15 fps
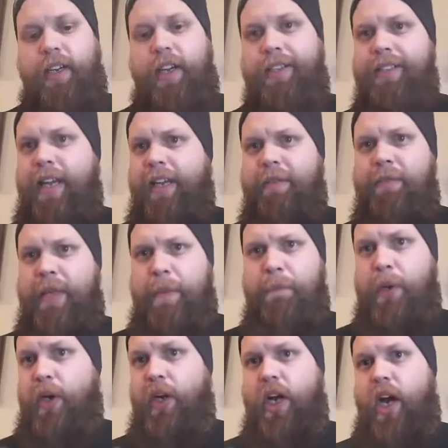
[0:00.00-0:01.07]
giving me
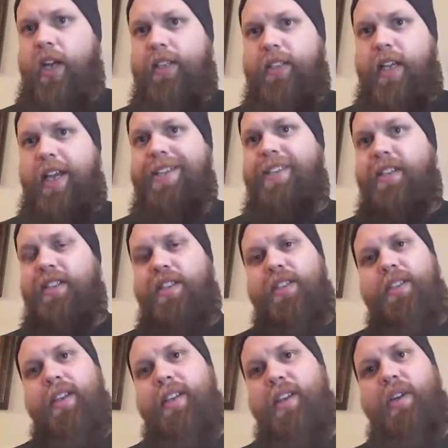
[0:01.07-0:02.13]
that burnt cotton taste. It's
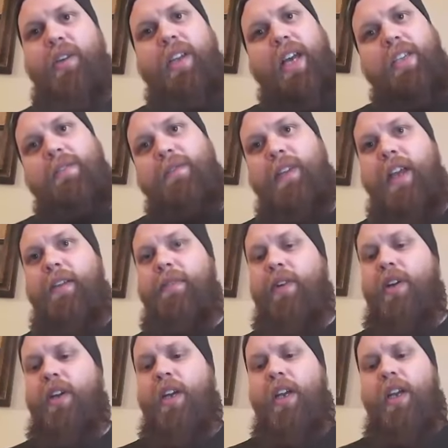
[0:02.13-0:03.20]
just a little less
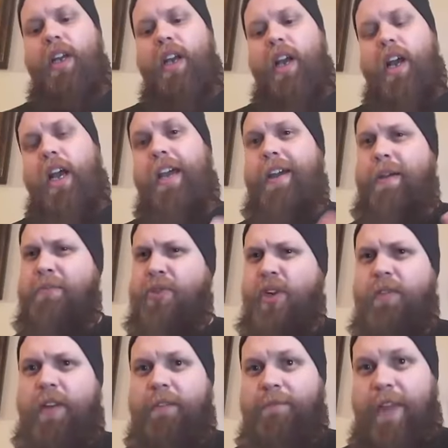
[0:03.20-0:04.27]
flavor. I'm
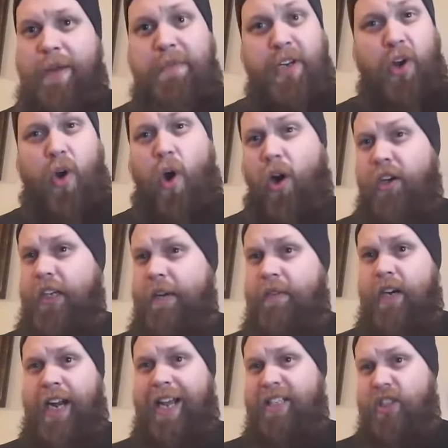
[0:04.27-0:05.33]
sure if I vaped it hard and give
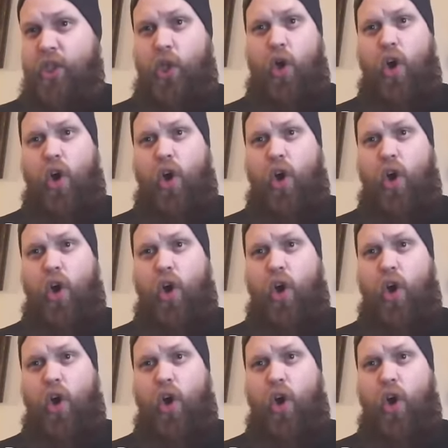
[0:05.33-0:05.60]
it a nice